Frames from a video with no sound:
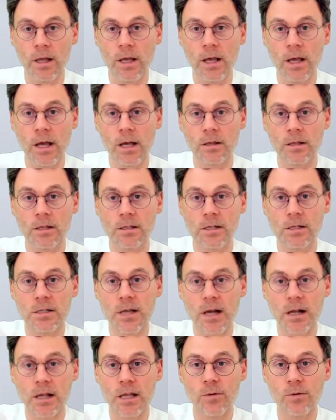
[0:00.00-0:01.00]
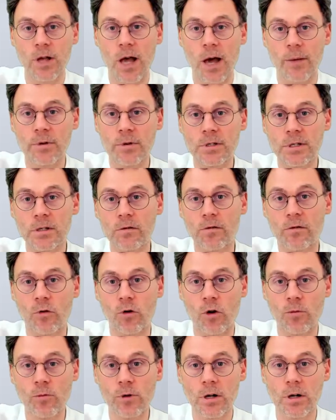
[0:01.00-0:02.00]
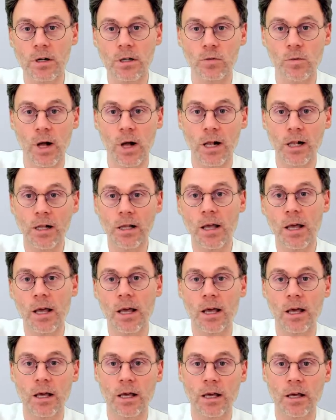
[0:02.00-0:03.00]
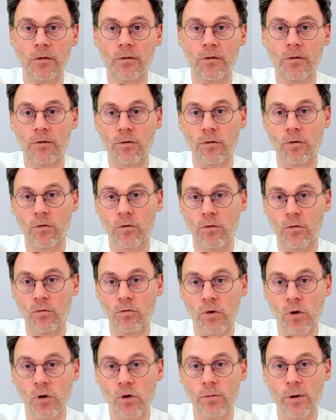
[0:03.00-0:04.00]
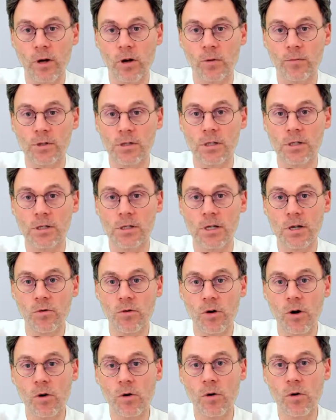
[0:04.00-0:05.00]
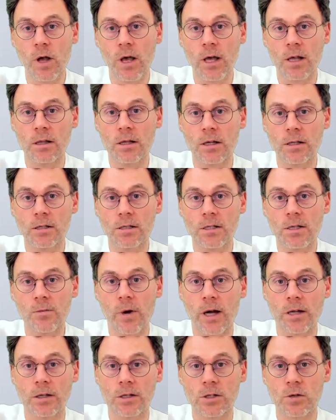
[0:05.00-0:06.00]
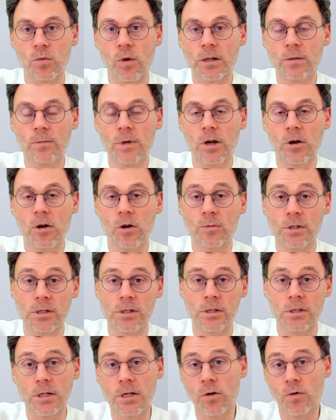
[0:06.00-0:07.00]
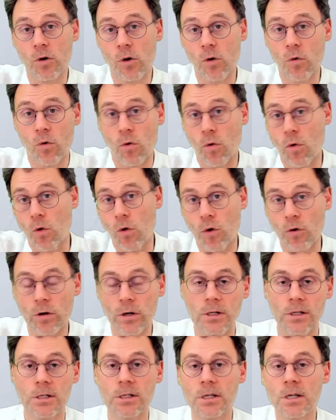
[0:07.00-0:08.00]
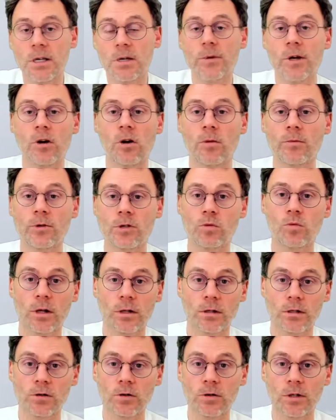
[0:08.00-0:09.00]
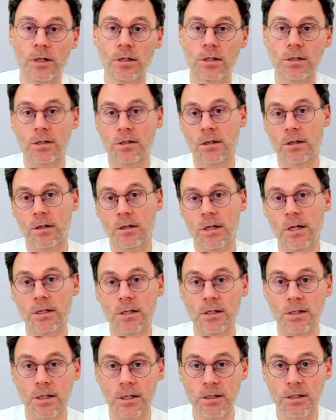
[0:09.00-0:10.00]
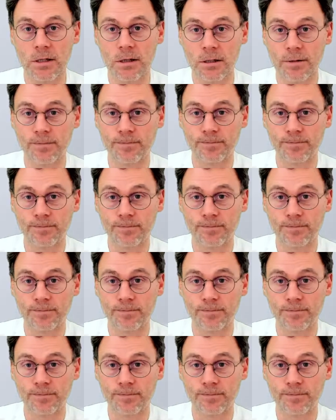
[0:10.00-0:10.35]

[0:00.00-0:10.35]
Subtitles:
And that's exactly what happens in the formula as well. If rho becomes 0, then z minus 1 becomes 0, or z becomes 1. So that's consistent.